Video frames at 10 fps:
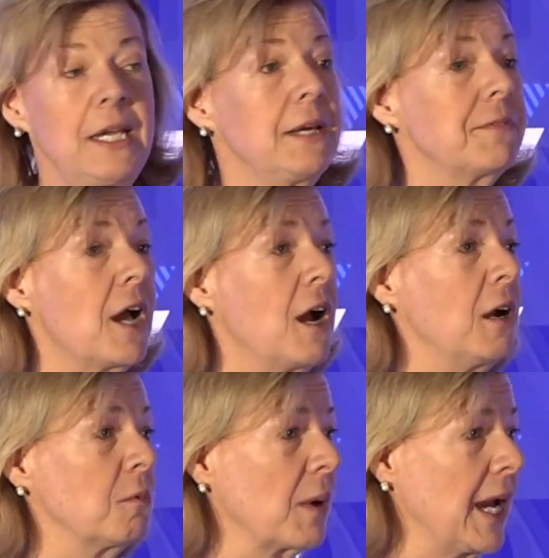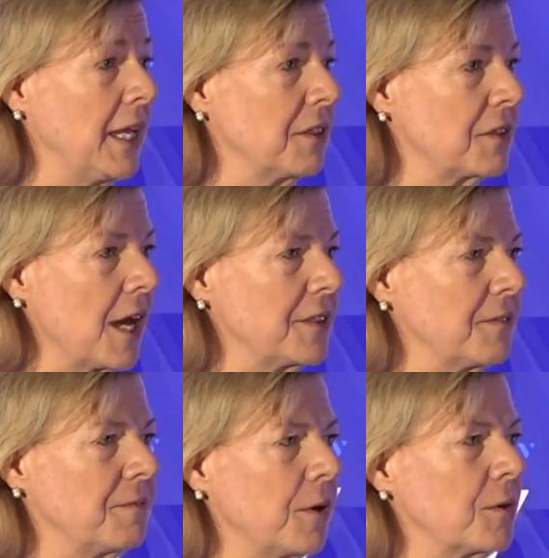if the hard right thought
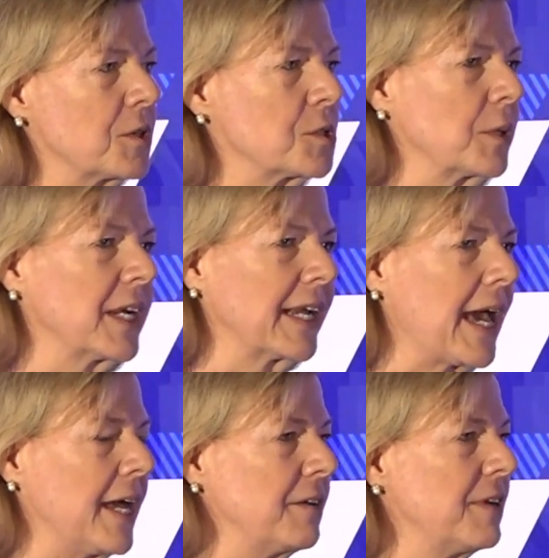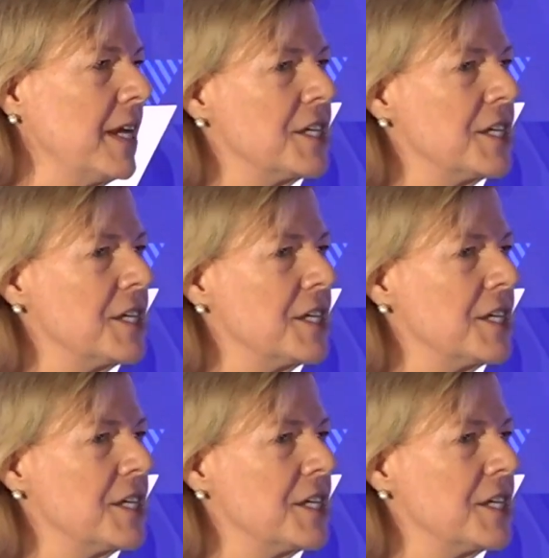that voters were going to kind of